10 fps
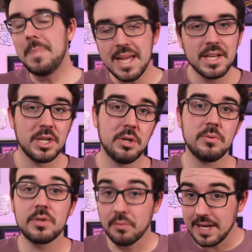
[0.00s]
Big
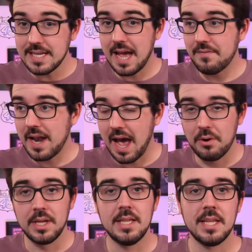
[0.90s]
news, great to have it
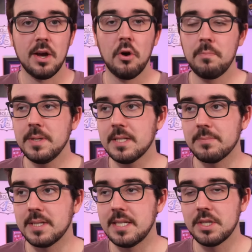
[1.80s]
out in the open. Some
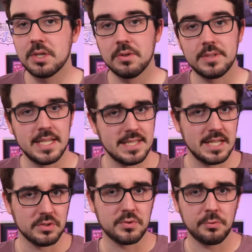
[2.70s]
additional
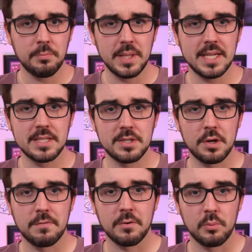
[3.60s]
details. Drew
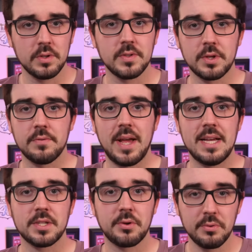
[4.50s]
Blickensderfer will serve
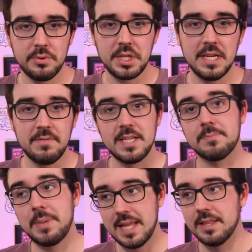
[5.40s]
as crew chief. He's
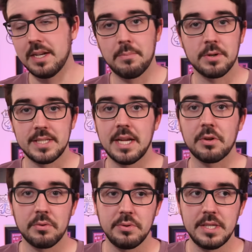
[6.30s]
been the number 10
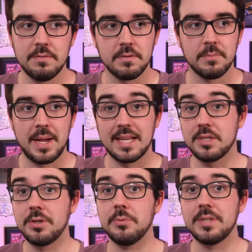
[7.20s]
crew chief for the
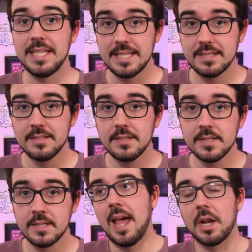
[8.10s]
past 2
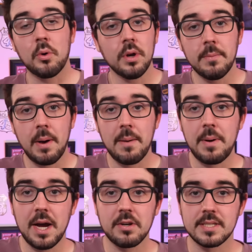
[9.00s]
seasons. And according to Bob
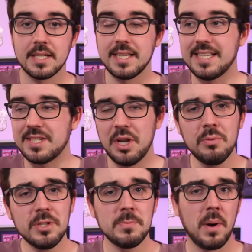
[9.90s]
Pockrass, at least no
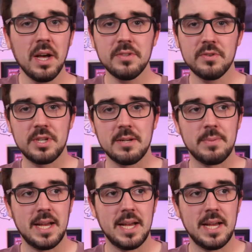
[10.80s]
sponsorship